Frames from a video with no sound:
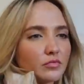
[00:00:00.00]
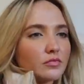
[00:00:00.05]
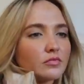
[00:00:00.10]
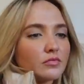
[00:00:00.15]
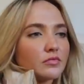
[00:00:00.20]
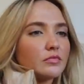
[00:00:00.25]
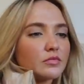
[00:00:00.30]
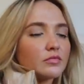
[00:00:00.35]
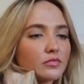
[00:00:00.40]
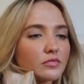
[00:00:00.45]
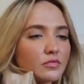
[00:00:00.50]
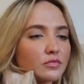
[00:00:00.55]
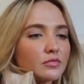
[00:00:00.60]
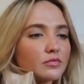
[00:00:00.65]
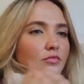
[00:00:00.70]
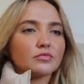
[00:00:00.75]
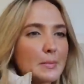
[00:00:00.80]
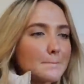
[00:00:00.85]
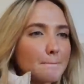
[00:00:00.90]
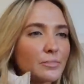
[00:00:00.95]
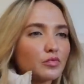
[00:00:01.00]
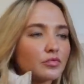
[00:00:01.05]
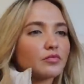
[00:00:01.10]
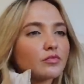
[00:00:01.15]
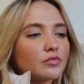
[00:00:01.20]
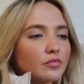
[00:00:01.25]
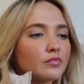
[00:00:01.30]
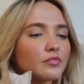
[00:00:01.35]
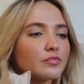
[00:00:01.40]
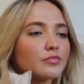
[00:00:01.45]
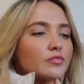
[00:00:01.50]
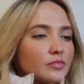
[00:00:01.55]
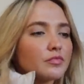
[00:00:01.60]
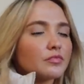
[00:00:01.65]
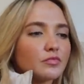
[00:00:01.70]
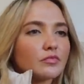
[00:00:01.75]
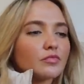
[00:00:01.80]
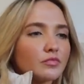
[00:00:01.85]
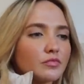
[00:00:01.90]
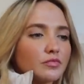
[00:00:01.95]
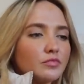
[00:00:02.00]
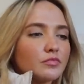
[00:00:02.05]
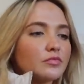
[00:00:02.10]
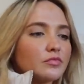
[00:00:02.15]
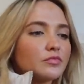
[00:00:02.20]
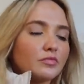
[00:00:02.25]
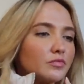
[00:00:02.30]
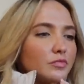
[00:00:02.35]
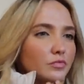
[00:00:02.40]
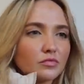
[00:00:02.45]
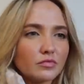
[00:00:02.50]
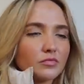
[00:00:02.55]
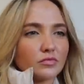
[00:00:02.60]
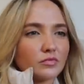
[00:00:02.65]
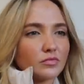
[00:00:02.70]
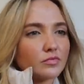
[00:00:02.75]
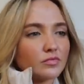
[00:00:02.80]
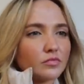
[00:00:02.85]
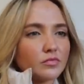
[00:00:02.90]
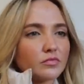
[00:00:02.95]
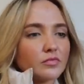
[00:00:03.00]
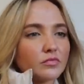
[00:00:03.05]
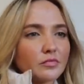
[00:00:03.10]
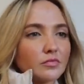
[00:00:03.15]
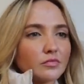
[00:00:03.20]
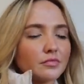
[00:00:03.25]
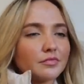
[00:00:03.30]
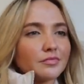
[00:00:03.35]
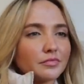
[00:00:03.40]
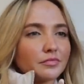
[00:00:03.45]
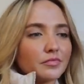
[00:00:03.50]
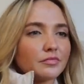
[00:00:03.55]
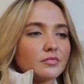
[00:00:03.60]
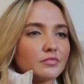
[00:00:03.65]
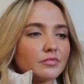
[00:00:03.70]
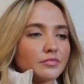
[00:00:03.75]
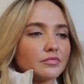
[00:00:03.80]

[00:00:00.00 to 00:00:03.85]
[no speech]